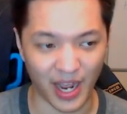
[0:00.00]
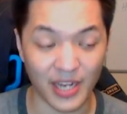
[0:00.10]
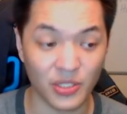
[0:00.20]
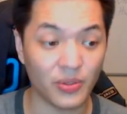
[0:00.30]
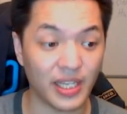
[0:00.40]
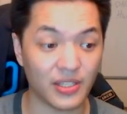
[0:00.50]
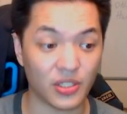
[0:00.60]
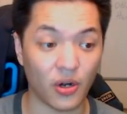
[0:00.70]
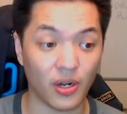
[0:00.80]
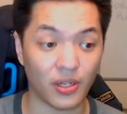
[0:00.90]
I do like this
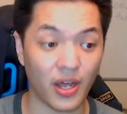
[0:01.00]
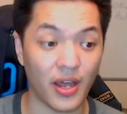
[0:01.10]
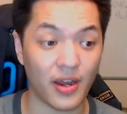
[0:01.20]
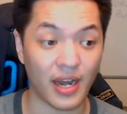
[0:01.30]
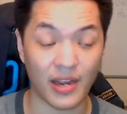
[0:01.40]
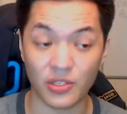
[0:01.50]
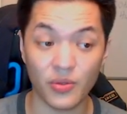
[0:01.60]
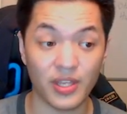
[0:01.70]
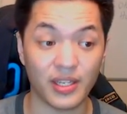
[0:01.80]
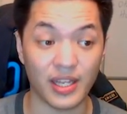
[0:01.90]
card a lot, and I do
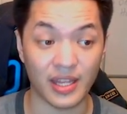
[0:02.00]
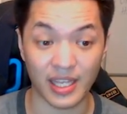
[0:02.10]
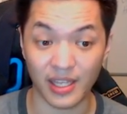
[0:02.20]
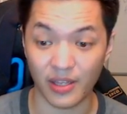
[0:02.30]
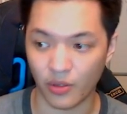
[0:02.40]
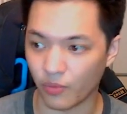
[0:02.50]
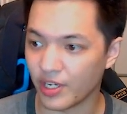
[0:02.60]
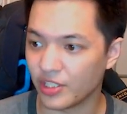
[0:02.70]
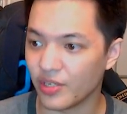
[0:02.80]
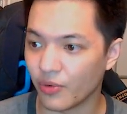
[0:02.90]
think the
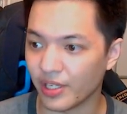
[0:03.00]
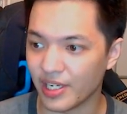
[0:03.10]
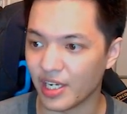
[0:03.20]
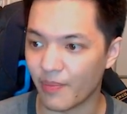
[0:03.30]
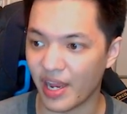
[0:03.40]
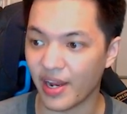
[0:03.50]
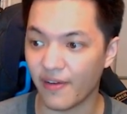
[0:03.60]
region really needed a payoff